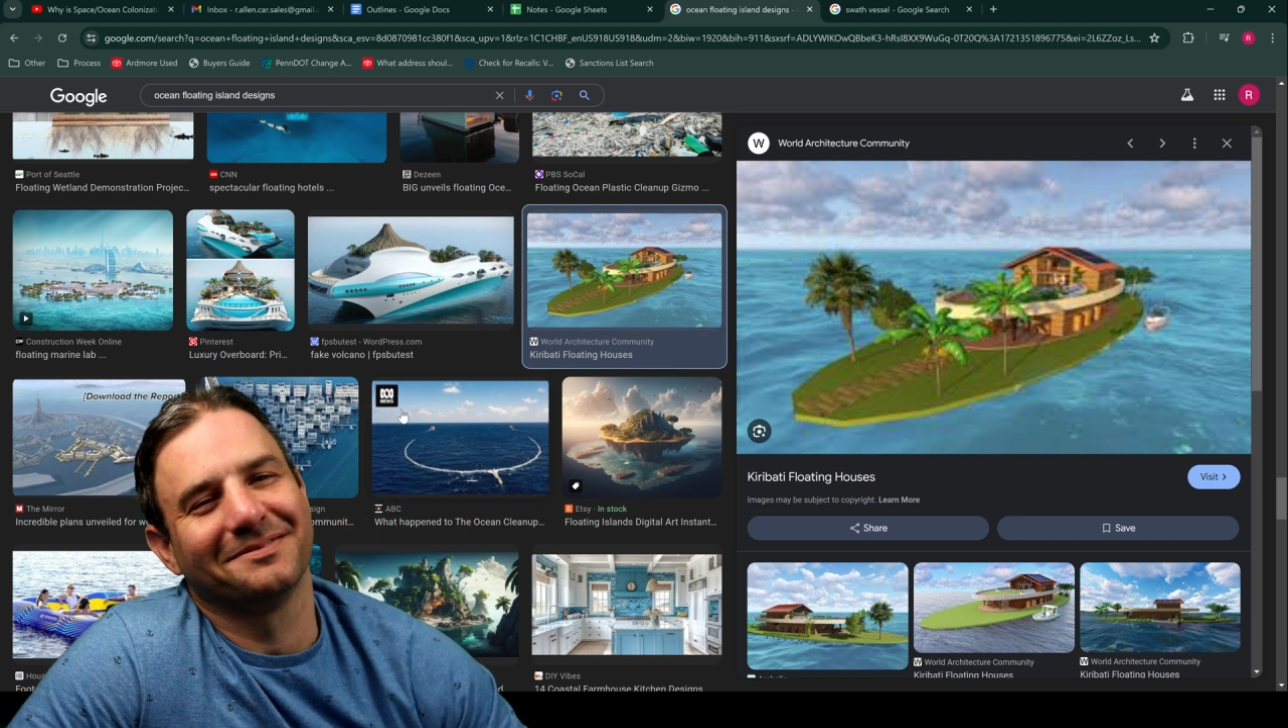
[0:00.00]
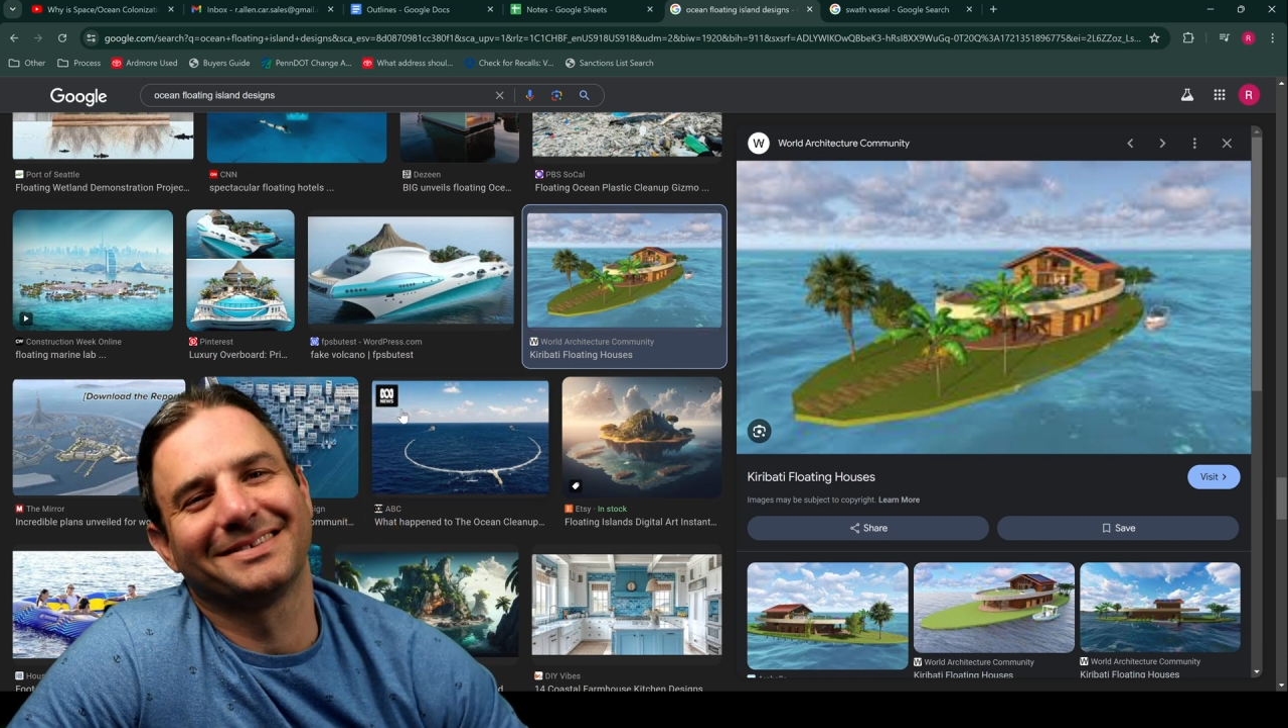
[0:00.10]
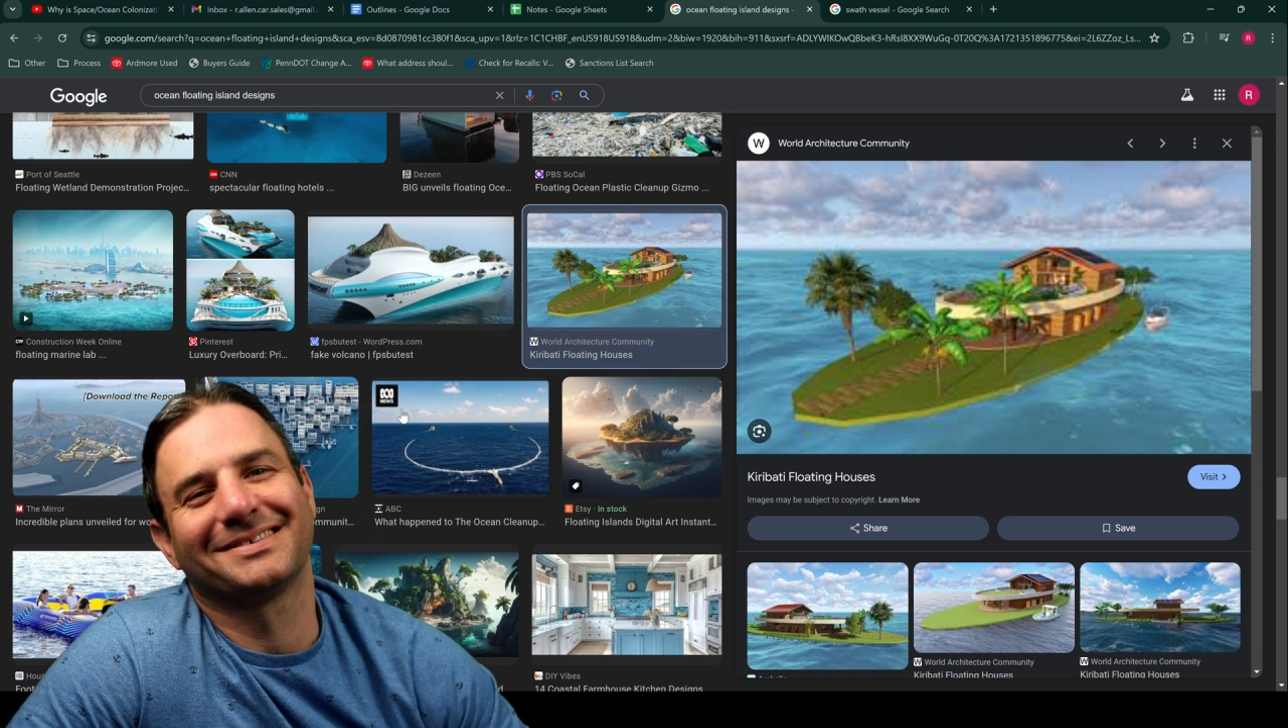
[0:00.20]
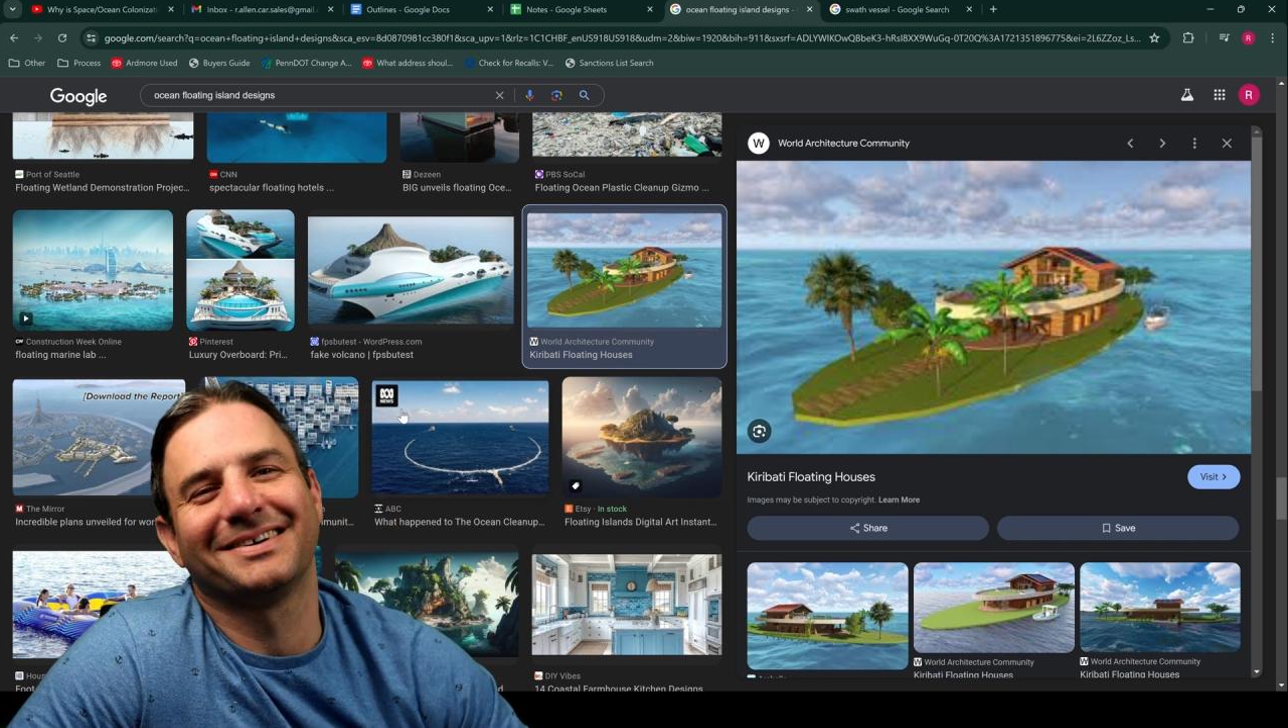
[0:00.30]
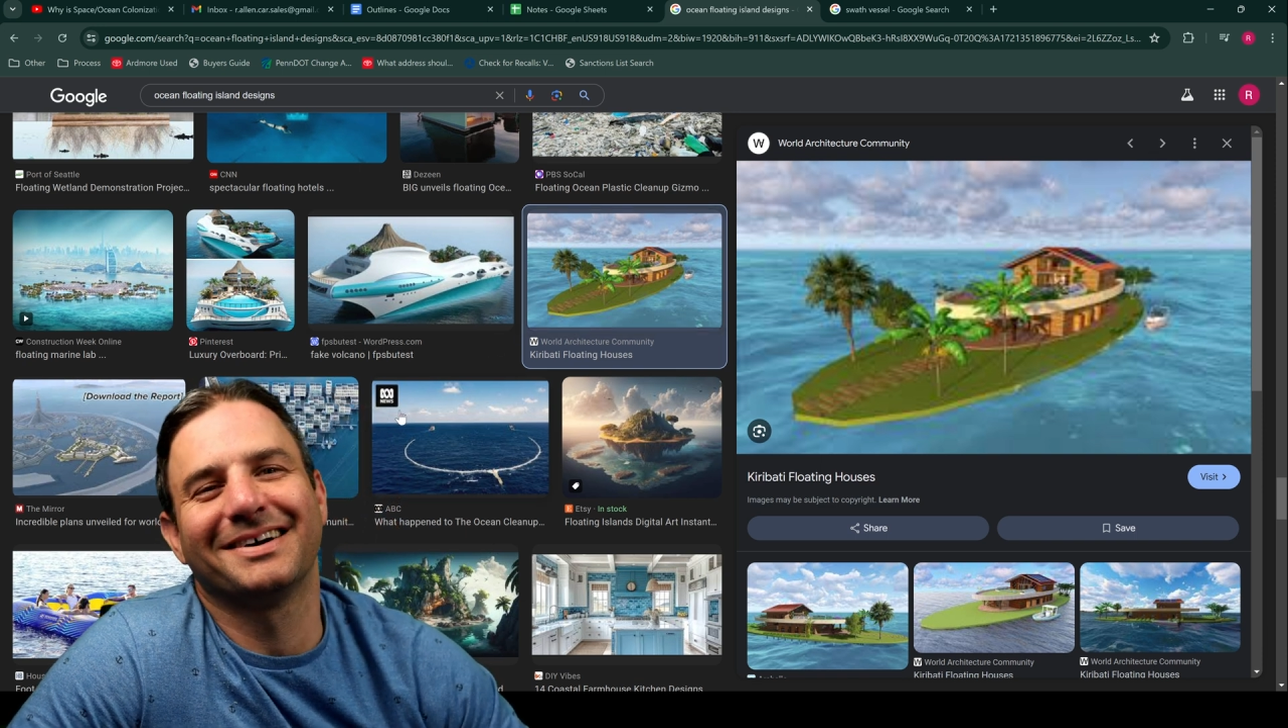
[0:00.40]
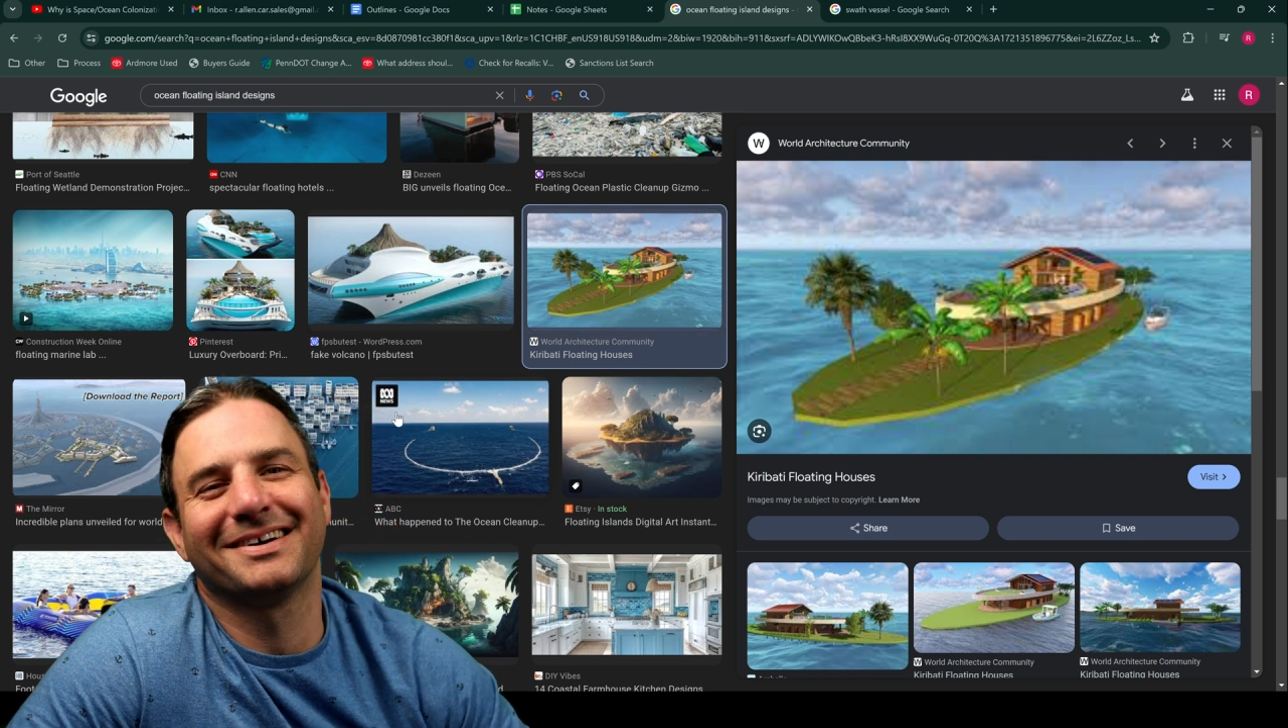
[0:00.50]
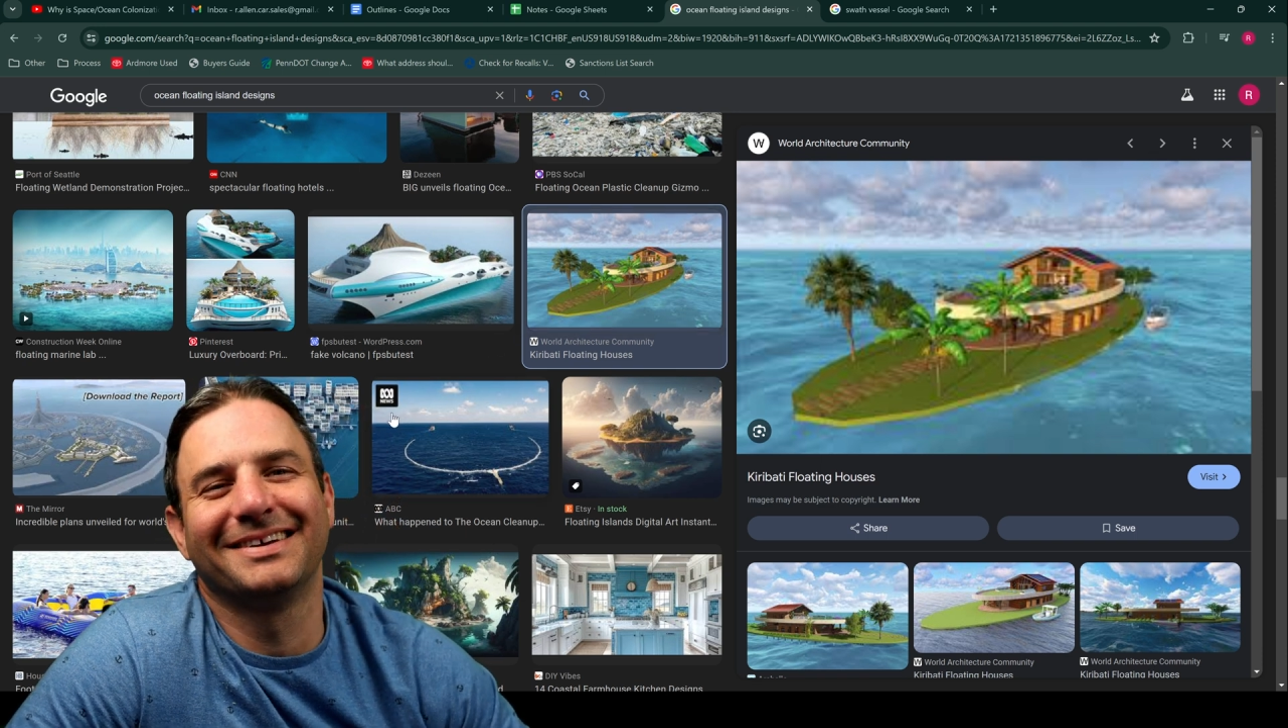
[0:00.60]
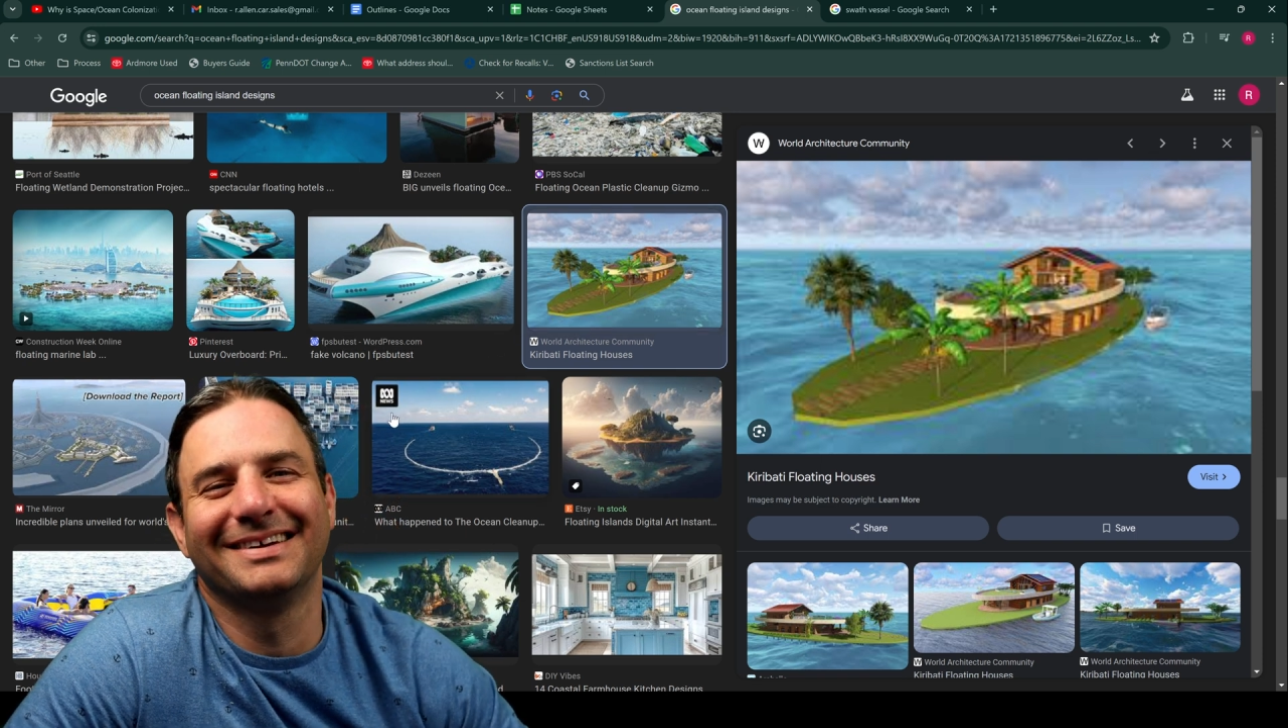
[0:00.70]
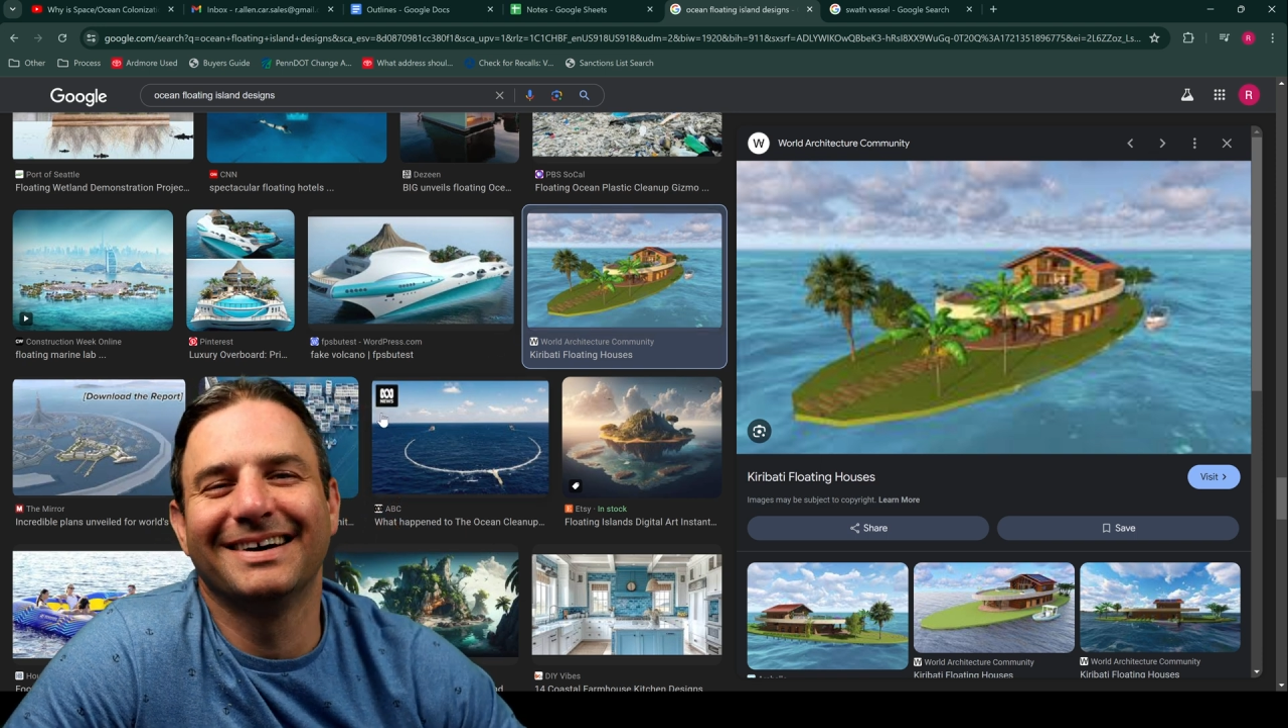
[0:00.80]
Sorry.